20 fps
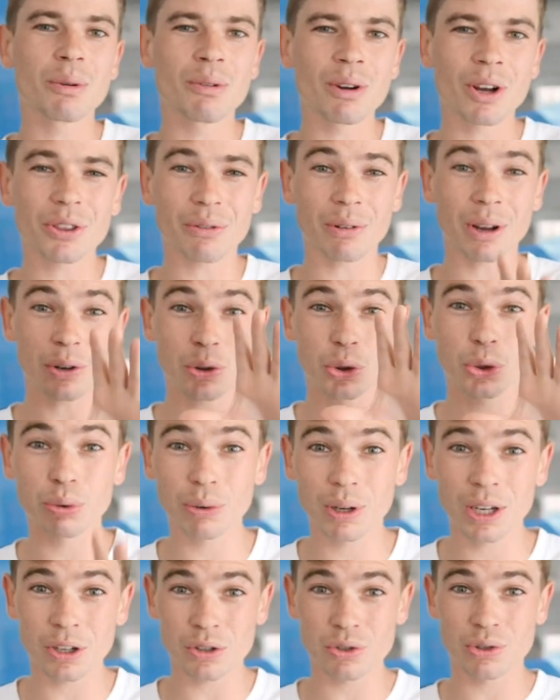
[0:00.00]
to be worth around
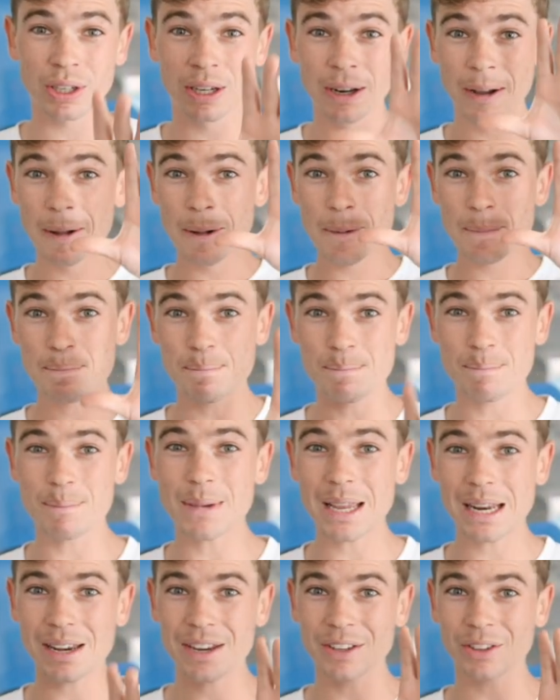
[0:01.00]
300
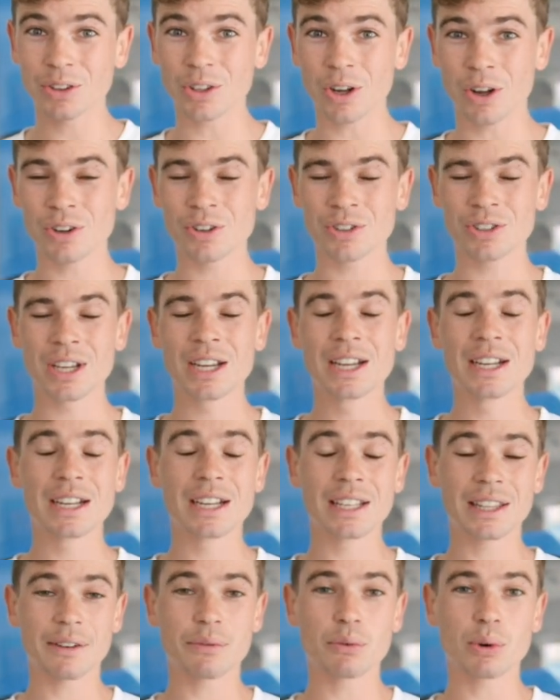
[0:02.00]
million dollars
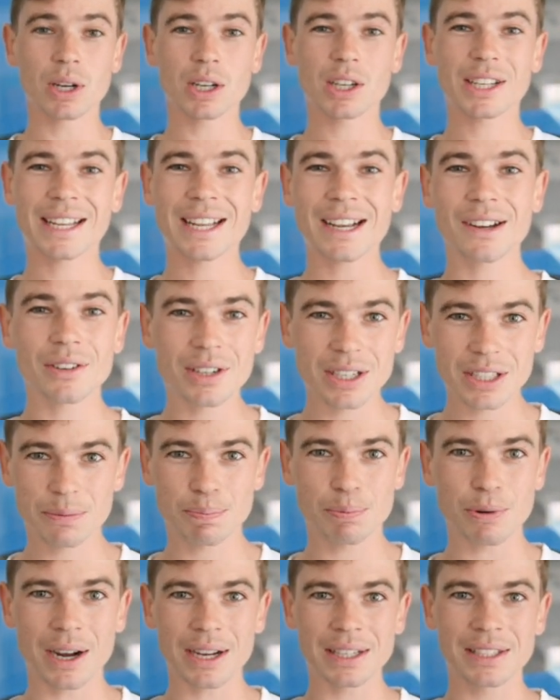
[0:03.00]
and they've won countless
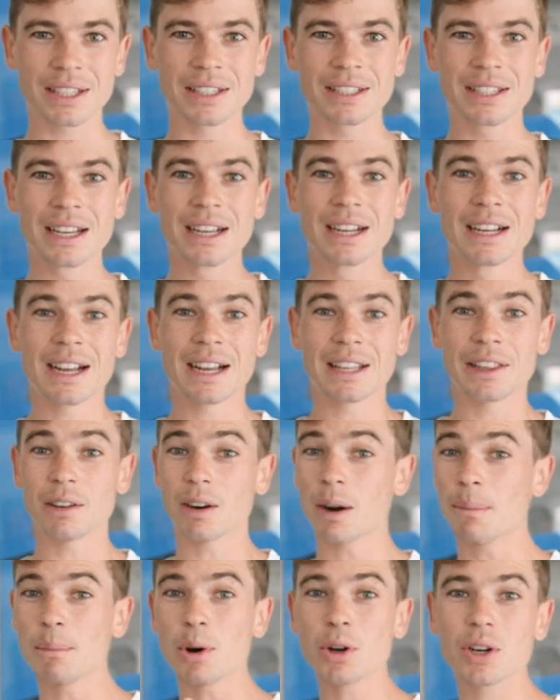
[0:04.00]
prizes and
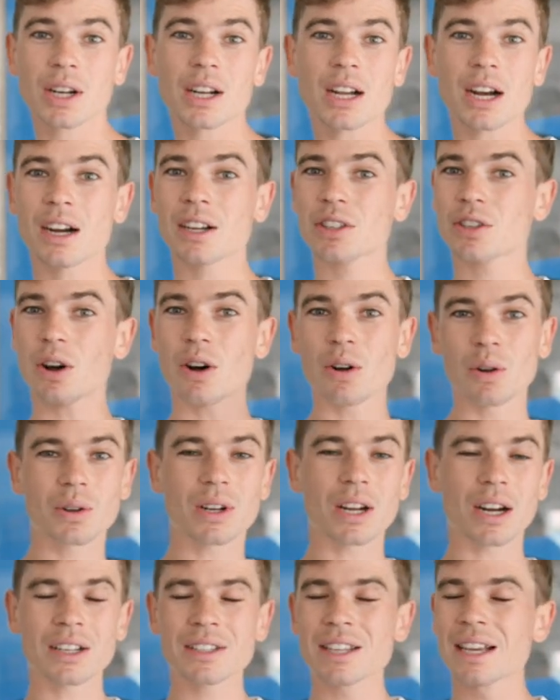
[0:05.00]
there are modern cars,
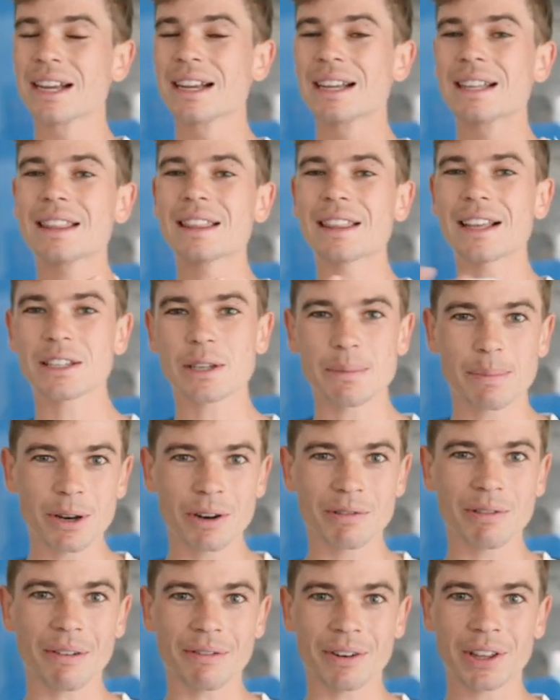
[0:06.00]
old cars, there's a
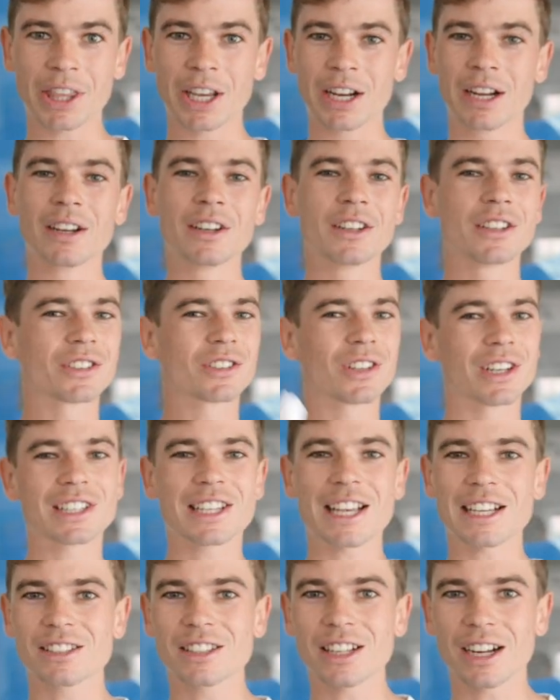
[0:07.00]
bit of everything. So
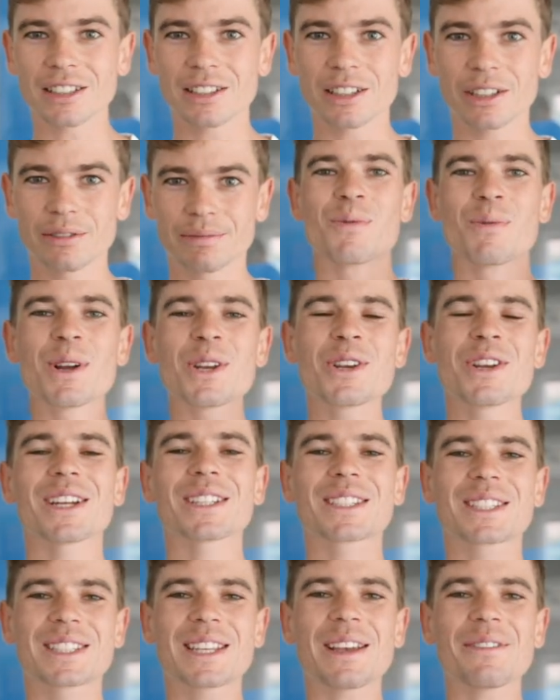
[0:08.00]
let's get started. When you
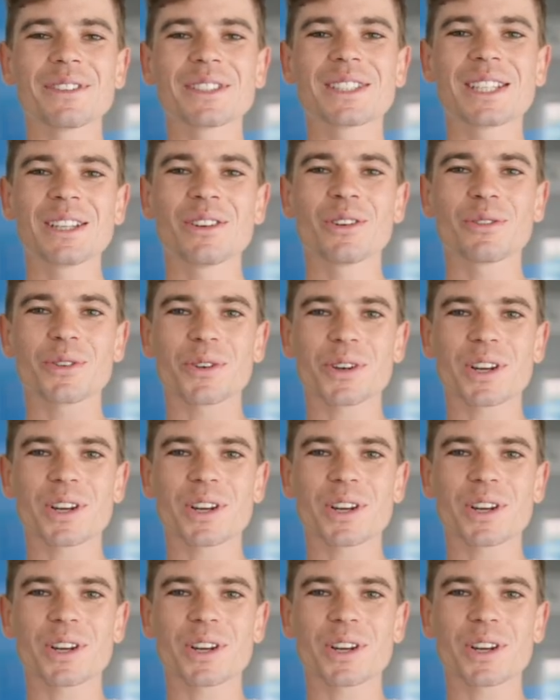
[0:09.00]
had 17 of